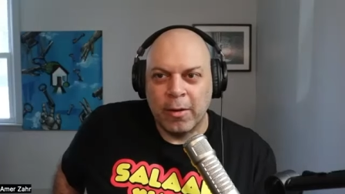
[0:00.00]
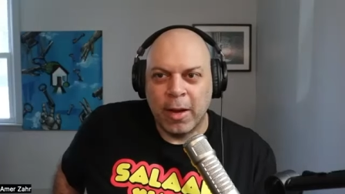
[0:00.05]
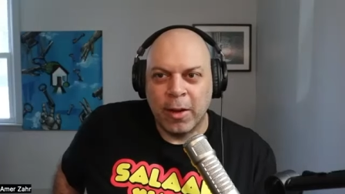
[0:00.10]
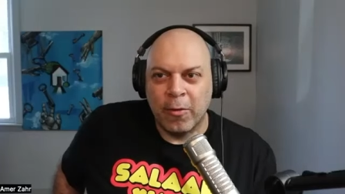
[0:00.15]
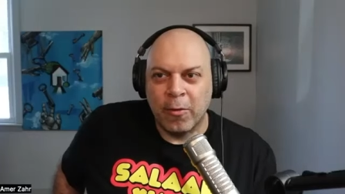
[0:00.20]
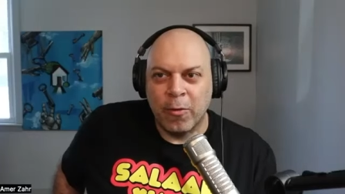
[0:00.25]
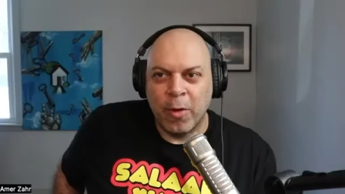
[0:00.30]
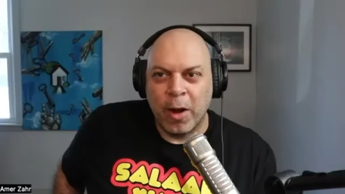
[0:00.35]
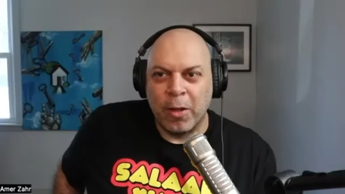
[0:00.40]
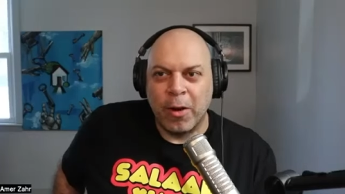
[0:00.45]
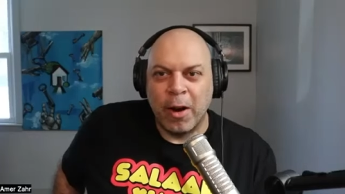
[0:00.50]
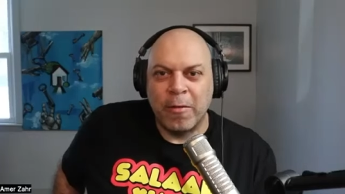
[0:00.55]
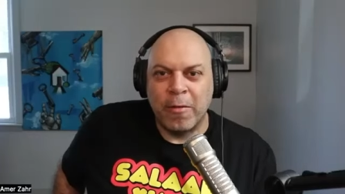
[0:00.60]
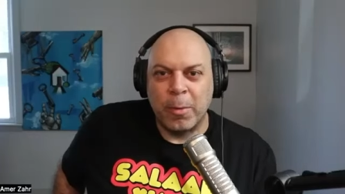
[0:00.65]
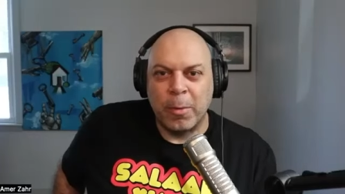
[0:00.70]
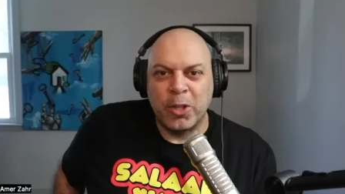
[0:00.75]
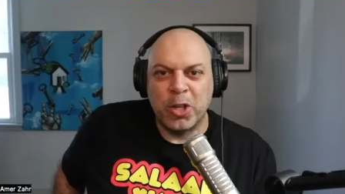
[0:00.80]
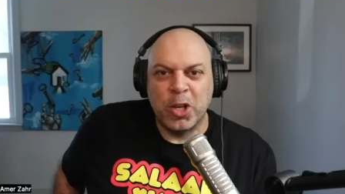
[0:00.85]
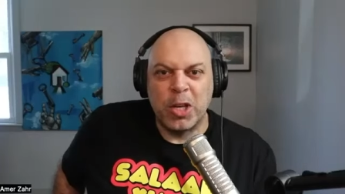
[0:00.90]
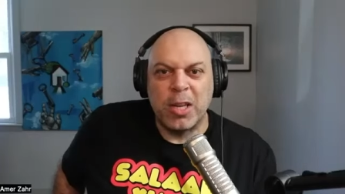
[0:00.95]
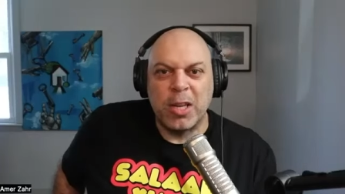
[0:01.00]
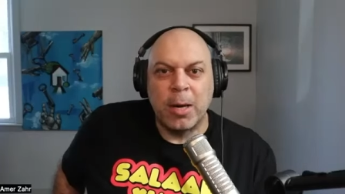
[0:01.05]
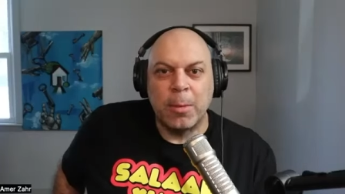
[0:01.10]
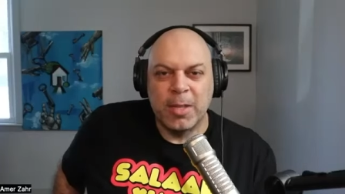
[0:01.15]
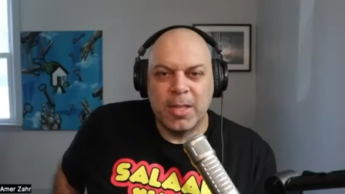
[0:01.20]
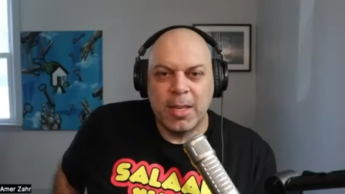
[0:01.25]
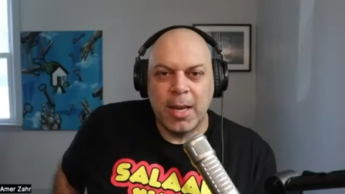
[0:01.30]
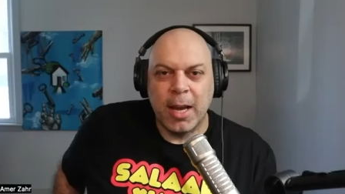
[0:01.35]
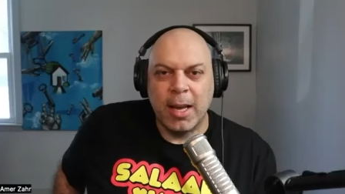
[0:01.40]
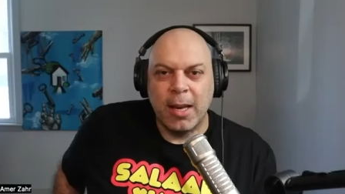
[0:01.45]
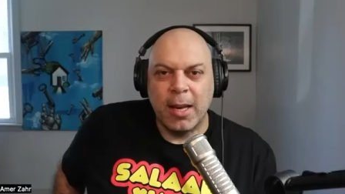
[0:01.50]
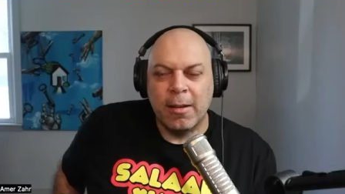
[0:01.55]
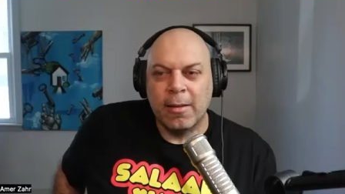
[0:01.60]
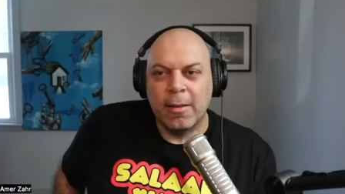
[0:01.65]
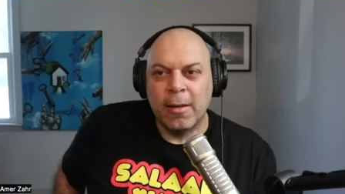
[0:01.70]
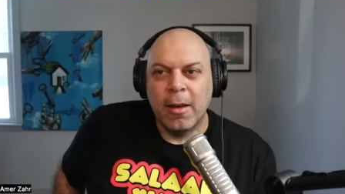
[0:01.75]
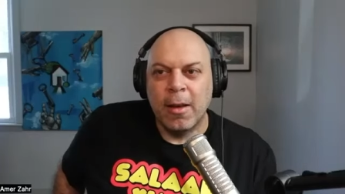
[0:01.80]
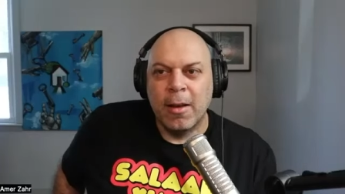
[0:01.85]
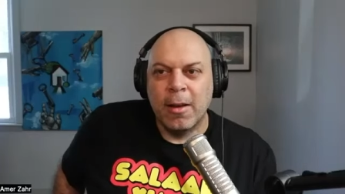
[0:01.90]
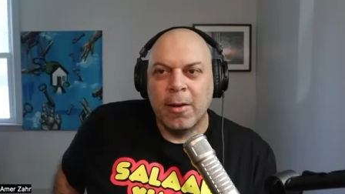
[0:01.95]
I'd rather have a bunch of dumb
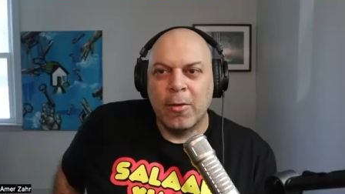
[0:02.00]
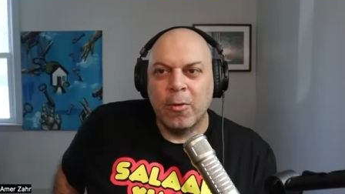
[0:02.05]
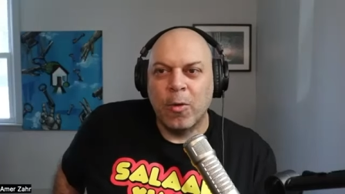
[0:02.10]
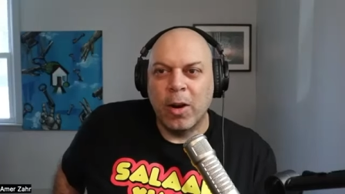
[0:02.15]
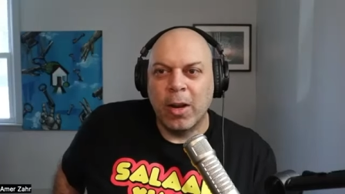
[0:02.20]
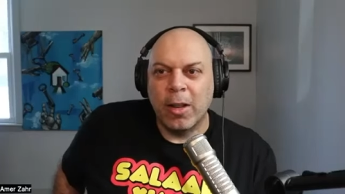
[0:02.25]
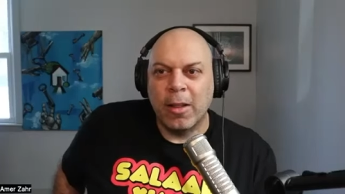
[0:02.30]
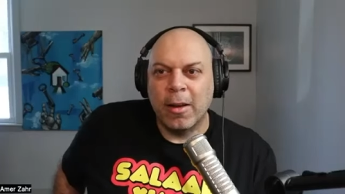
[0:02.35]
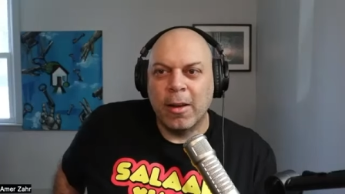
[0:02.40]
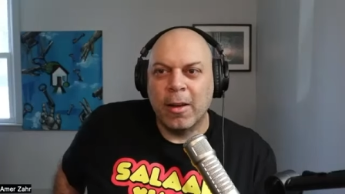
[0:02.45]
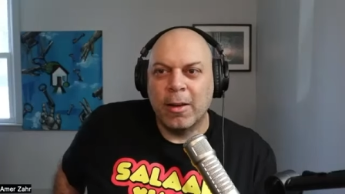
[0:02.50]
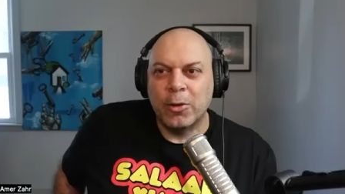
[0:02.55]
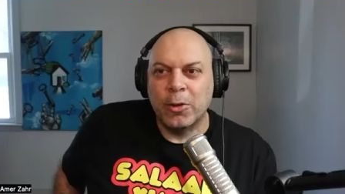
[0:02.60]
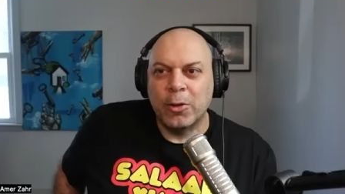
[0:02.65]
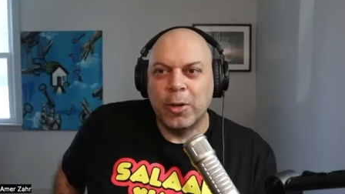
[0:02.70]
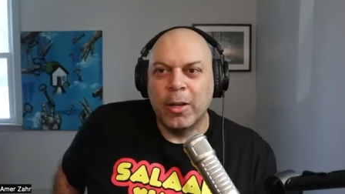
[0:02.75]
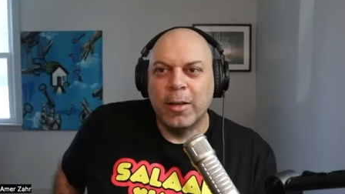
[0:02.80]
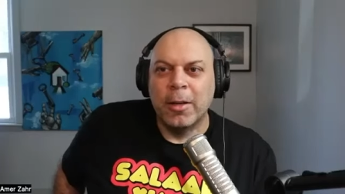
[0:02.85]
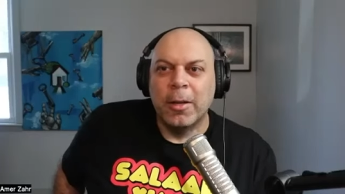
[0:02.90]
Zionists running the country.